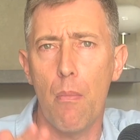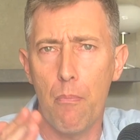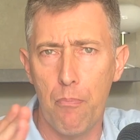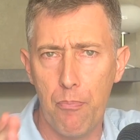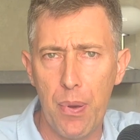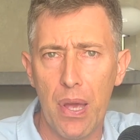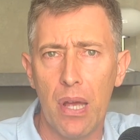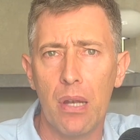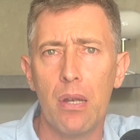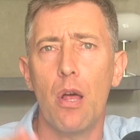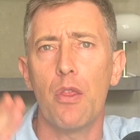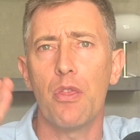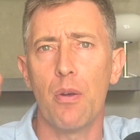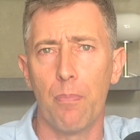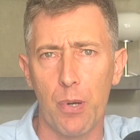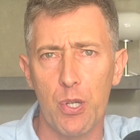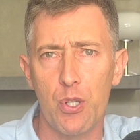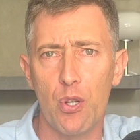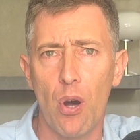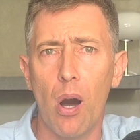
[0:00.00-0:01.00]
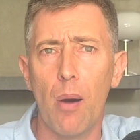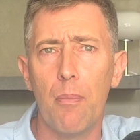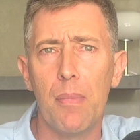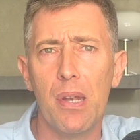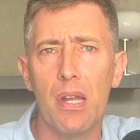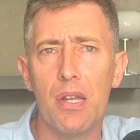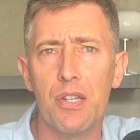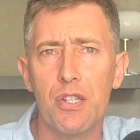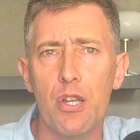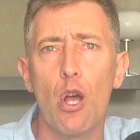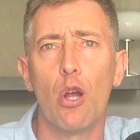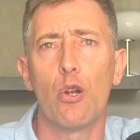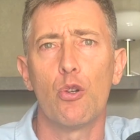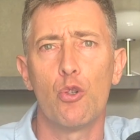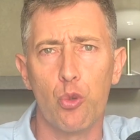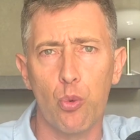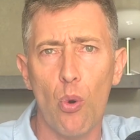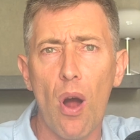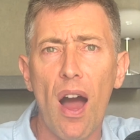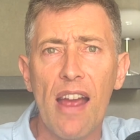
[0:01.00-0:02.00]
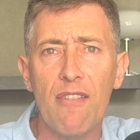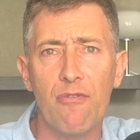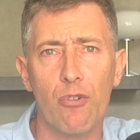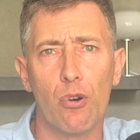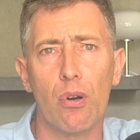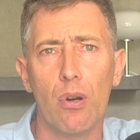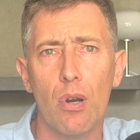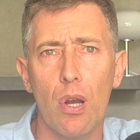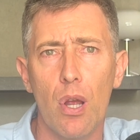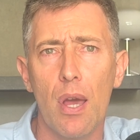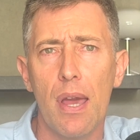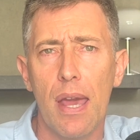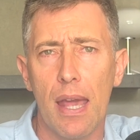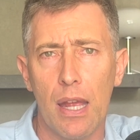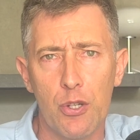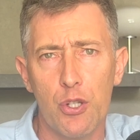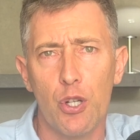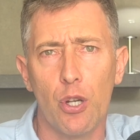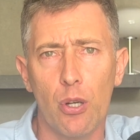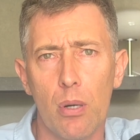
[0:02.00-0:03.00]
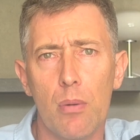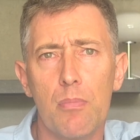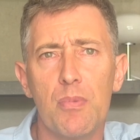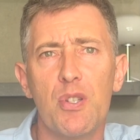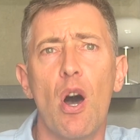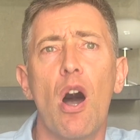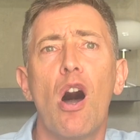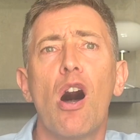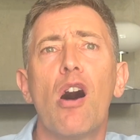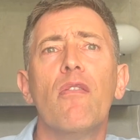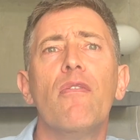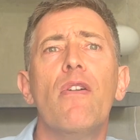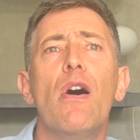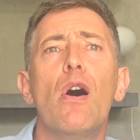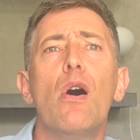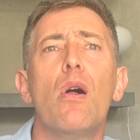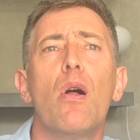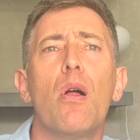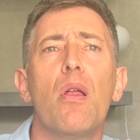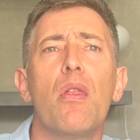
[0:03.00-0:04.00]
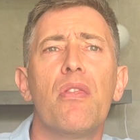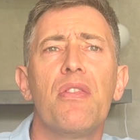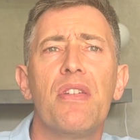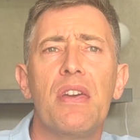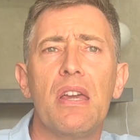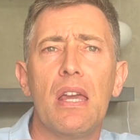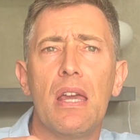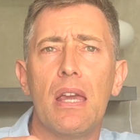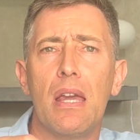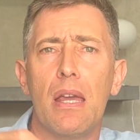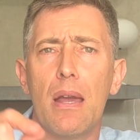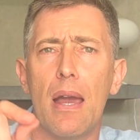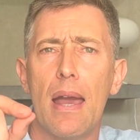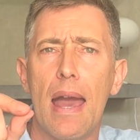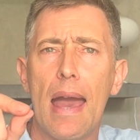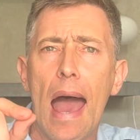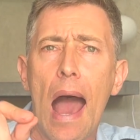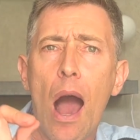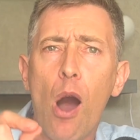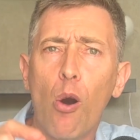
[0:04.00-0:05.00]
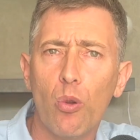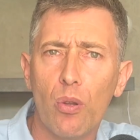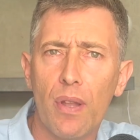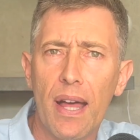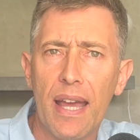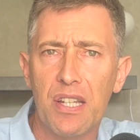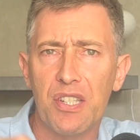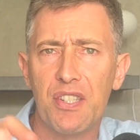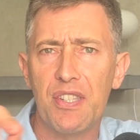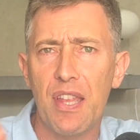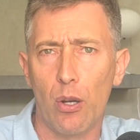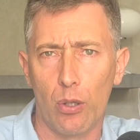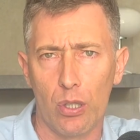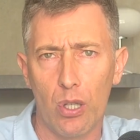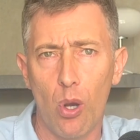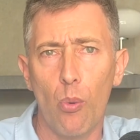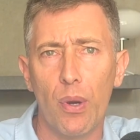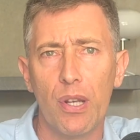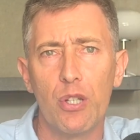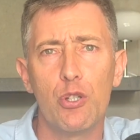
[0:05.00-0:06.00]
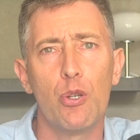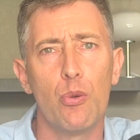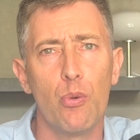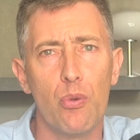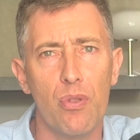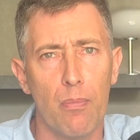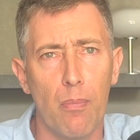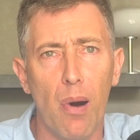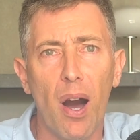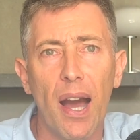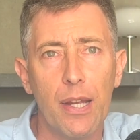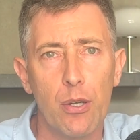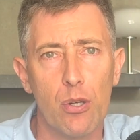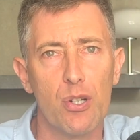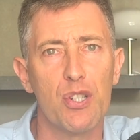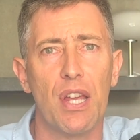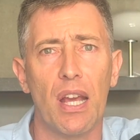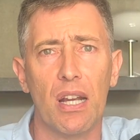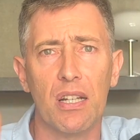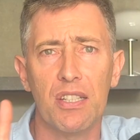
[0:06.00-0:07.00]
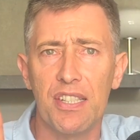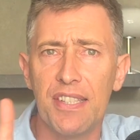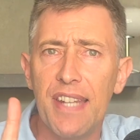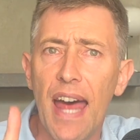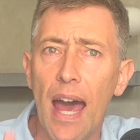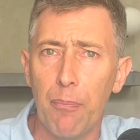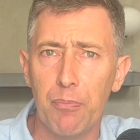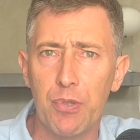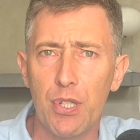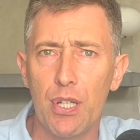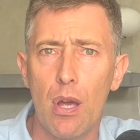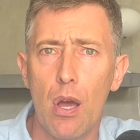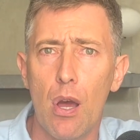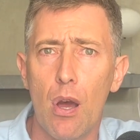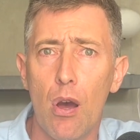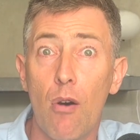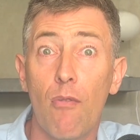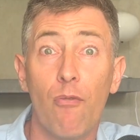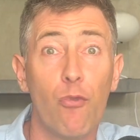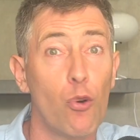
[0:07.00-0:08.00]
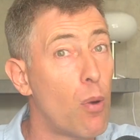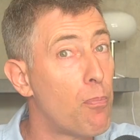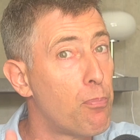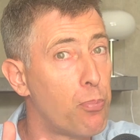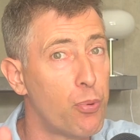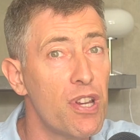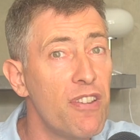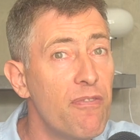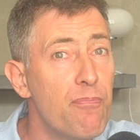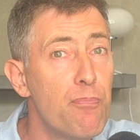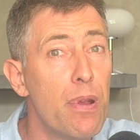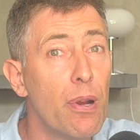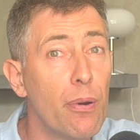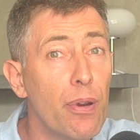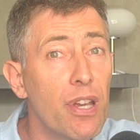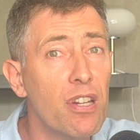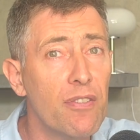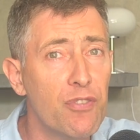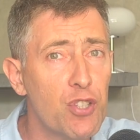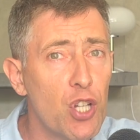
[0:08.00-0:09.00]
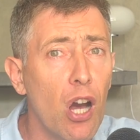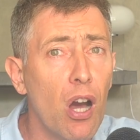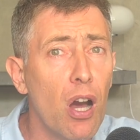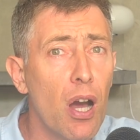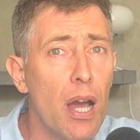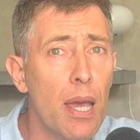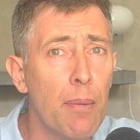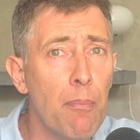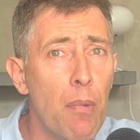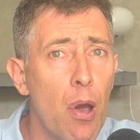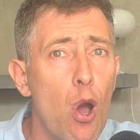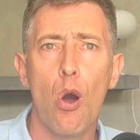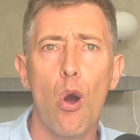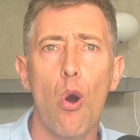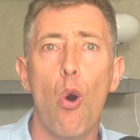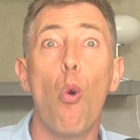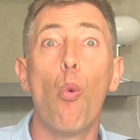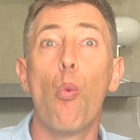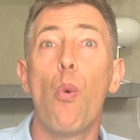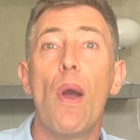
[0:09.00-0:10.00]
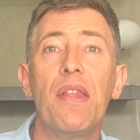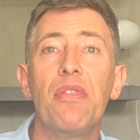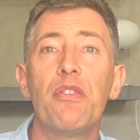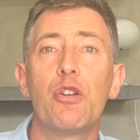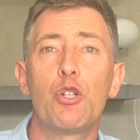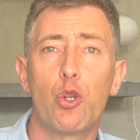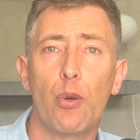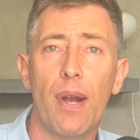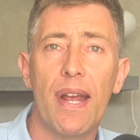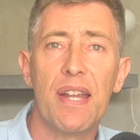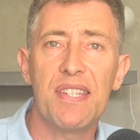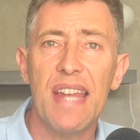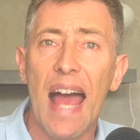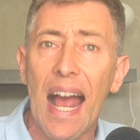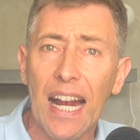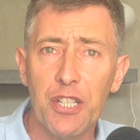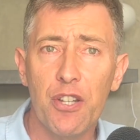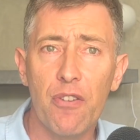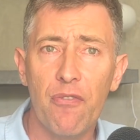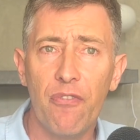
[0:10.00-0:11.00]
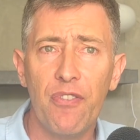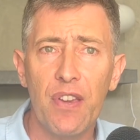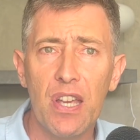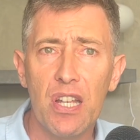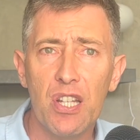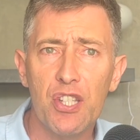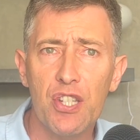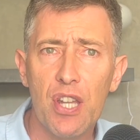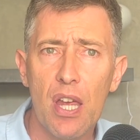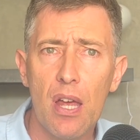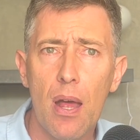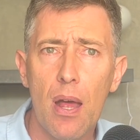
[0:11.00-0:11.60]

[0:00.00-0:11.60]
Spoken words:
been the predominant driver in terms of the outlays that are going to the miners, except for a brief period of time when the transaction fees